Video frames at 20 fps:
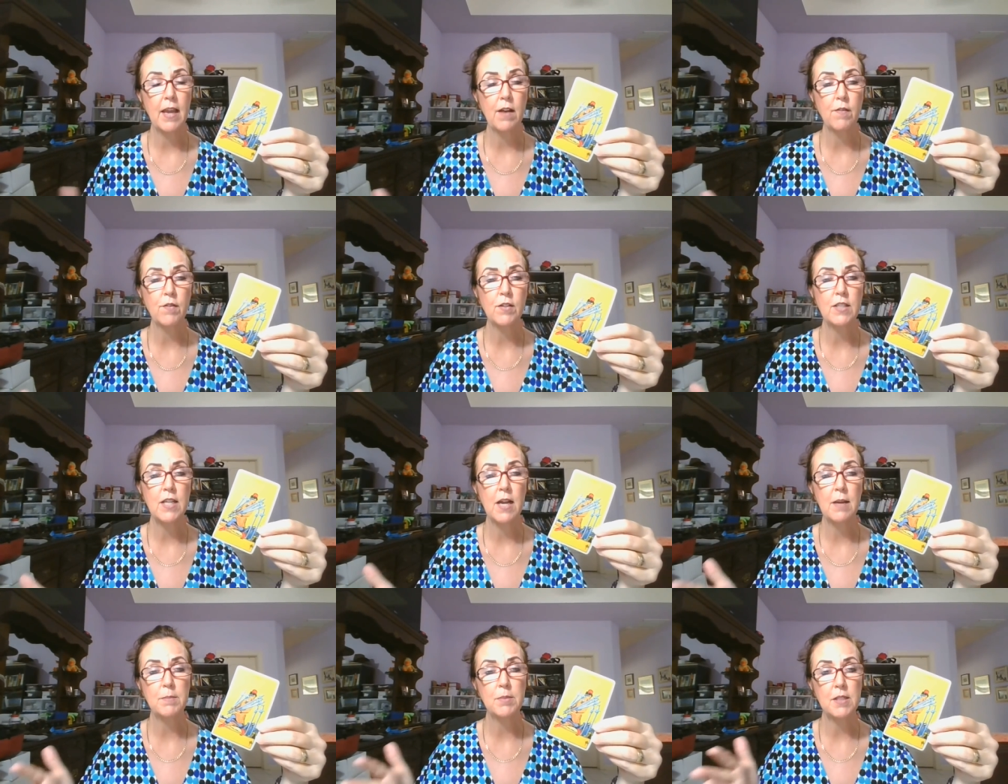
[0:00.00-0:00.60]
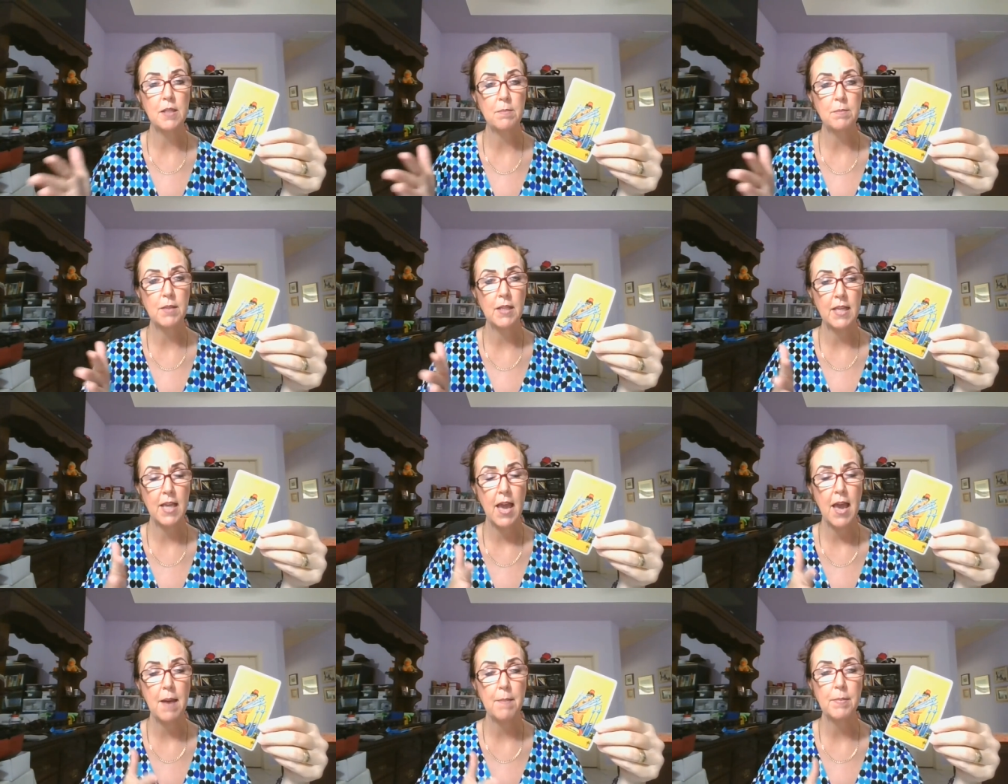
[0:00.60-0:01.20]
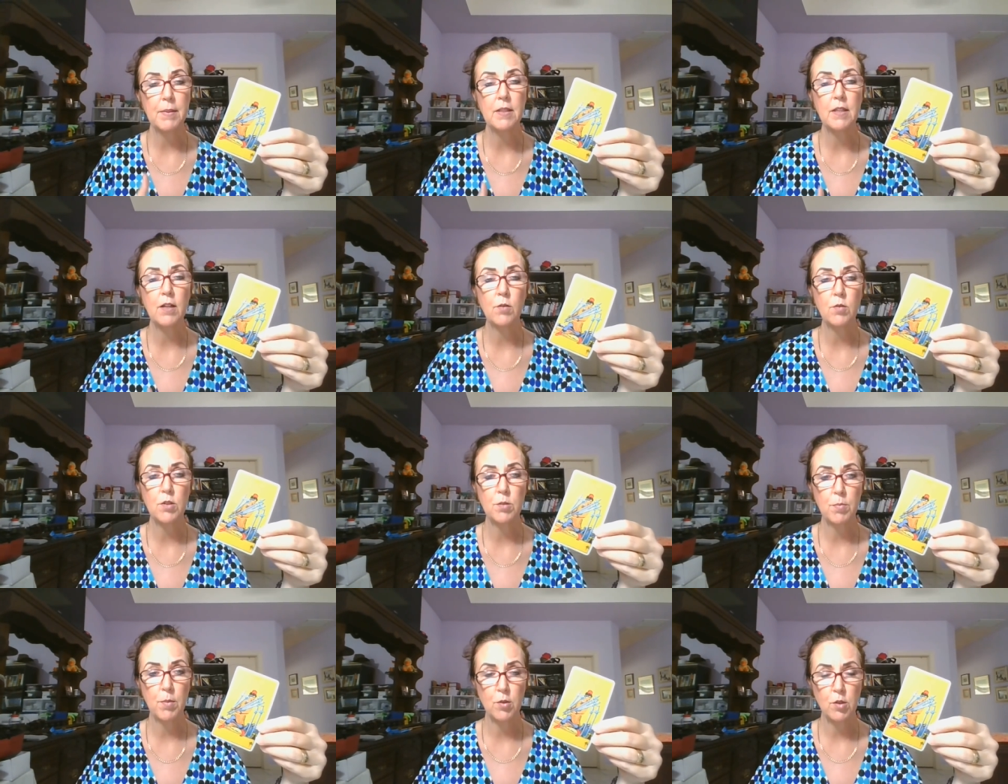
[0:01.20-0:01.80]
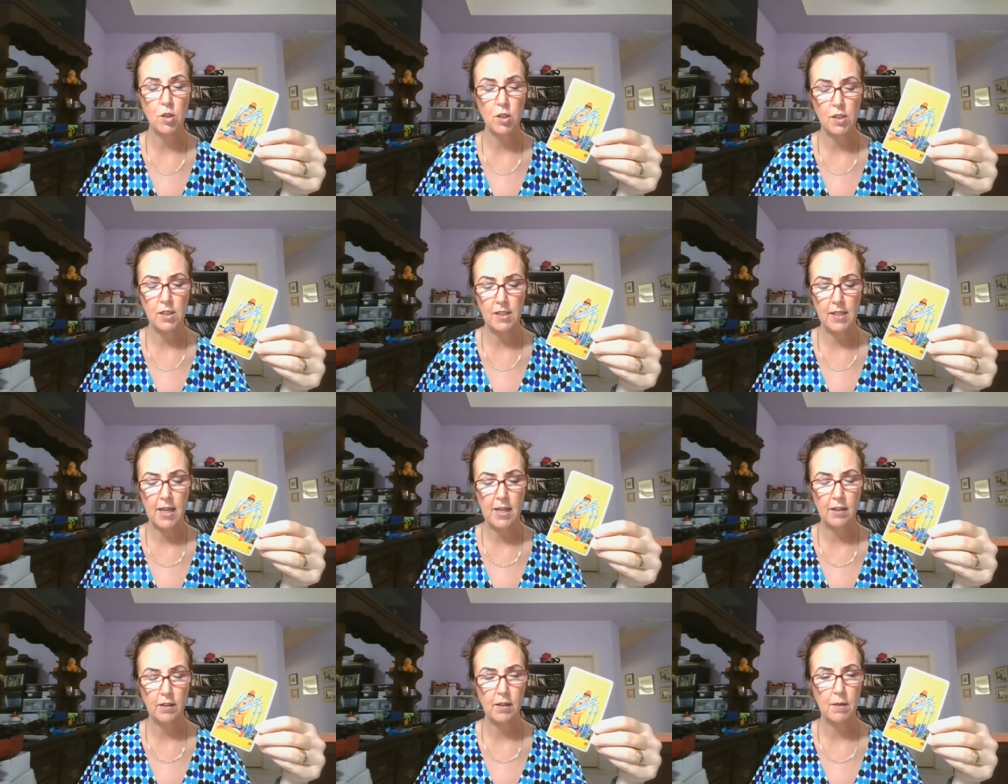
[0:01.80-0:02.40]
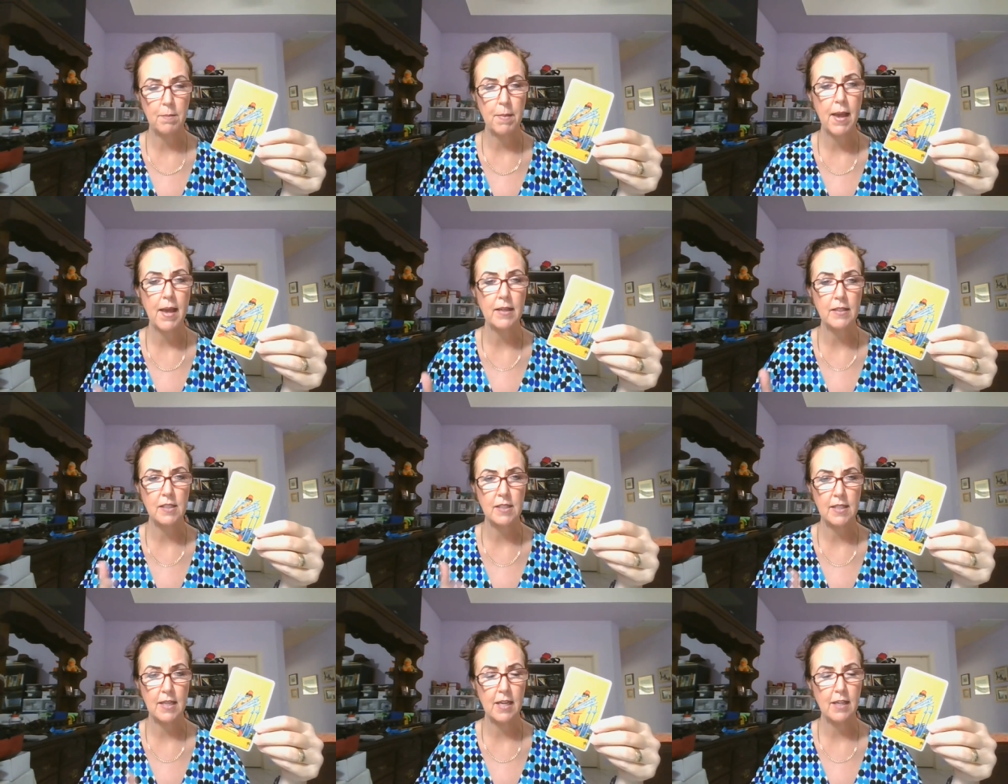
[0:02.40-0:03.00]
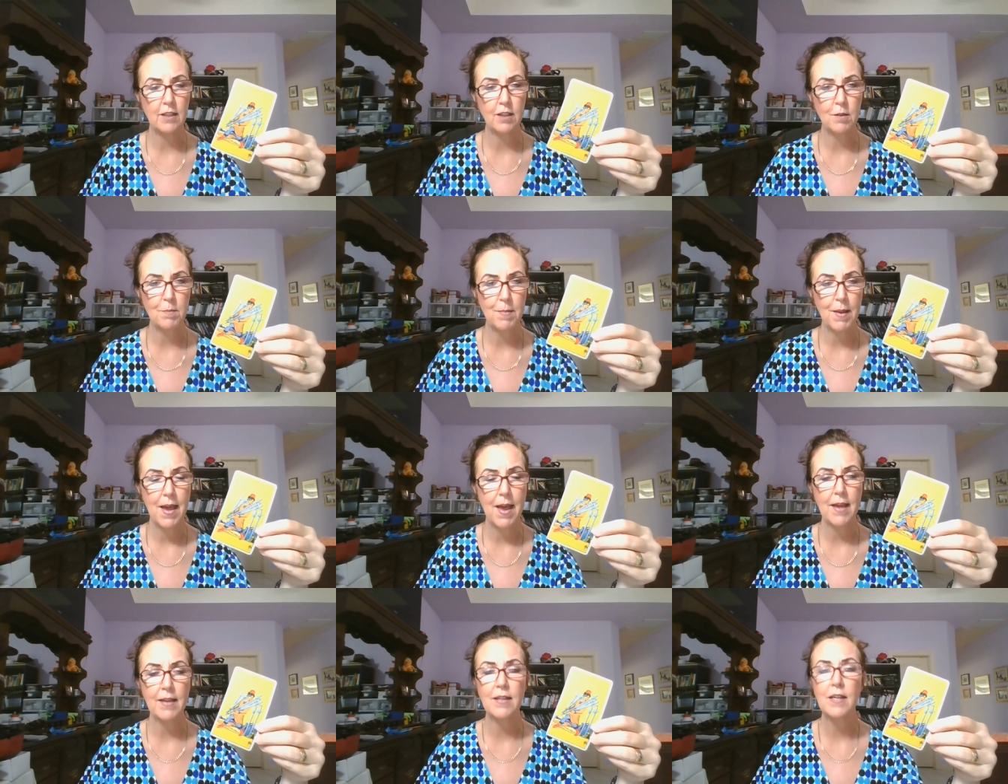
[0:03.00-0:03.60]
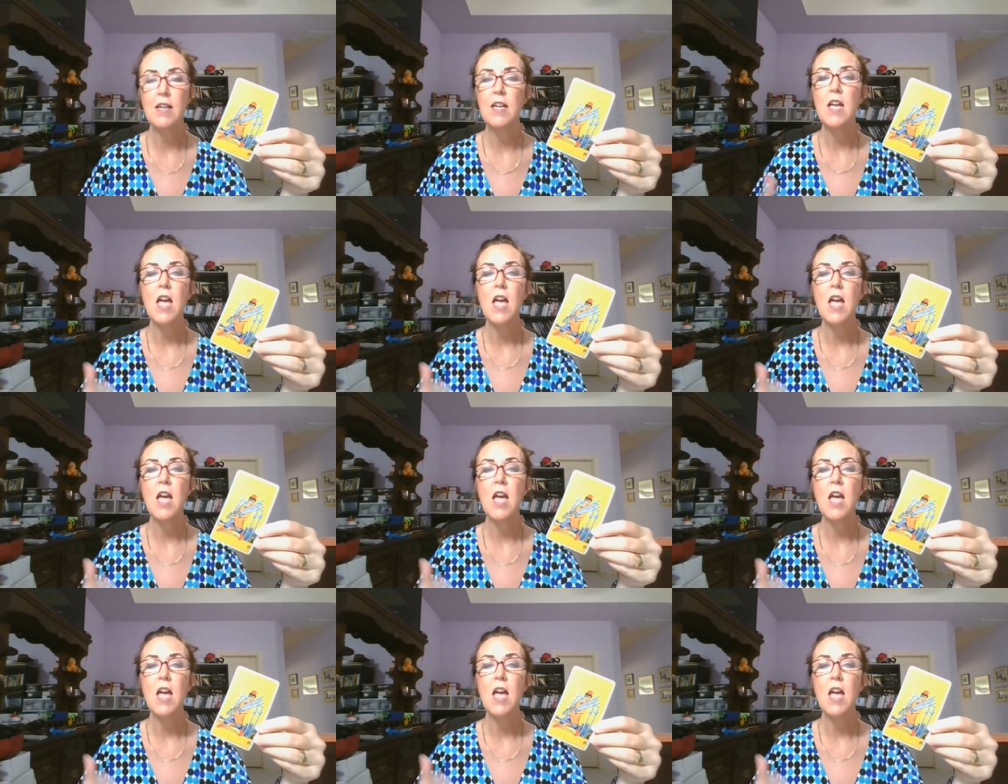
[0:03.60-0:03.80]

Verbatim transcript: Every time something happened, they were supposed to scale it back, scale it back.